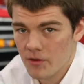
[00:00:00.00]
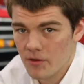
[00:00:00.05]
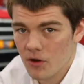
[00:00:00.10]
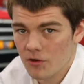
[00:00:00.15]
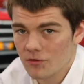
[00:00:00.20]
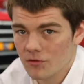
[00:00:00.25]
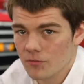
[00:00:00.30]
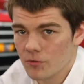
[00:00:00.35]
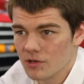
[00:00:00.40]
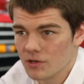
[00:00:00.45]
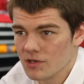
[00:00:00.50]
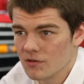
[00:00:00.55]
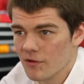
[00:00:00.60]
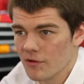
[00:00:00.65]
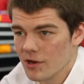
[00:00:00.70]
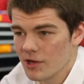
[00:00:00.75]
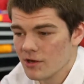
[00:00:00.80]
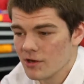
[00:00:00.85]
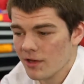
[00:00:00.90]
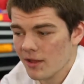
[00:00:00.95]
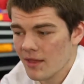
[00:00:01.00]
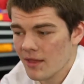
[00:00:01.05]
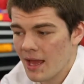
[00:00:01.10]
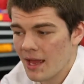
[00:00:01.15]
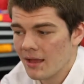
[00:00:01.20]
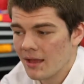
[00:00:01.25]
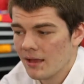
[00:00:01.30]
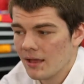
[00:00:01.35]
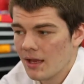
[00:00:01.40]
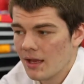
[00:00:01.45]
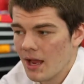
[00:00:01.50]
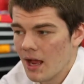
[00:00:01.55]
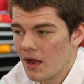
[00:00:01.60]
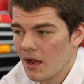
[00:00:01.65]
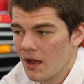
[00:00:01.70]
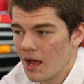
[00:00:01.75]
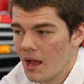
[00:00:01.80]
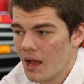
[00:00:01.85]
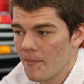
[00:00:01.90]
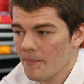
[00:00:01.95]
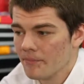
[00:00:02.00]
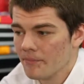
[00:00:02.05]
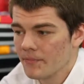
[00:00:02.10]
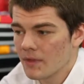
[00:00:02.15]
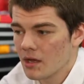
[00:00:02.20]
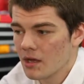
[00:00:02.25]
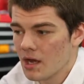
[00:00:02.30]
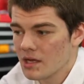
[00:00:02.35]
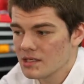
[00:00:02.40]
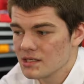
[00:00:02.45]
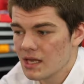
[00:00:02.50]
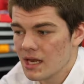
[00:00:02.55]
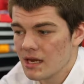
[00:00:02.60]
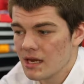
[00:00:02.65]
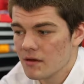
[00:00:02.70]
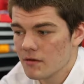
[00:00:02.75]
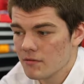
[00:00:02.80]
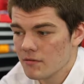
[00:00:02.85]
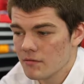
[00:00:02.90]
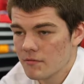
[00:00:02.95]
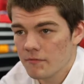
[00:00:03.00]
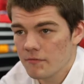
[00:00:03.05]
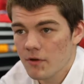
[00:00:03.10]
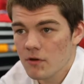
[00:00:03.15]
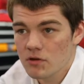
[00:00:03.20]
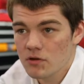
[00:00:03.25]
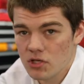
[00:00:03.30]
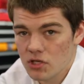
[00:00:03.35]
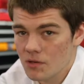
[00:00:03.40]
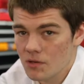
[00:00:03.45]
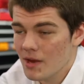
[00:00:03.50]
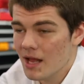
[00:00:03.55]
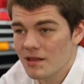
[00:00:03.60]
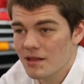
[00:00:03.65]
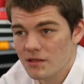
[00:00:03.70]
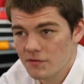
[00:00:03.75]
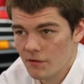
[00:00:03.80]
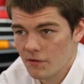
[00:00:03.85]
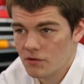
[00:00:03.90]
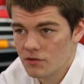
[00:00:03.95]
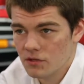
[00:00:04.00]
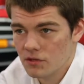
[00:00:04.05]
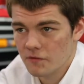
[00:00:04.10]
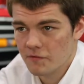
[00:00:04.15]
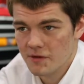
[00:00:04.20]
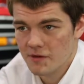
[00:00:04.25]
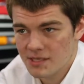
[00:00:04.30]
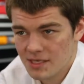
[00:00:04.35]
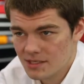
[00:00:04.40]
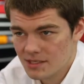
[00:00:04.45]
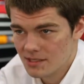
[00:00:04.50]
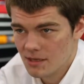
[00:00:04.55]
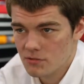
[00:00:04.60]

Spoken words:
Oxford Brookes is very good at that. I'd say focus on your maths, focus on your physics.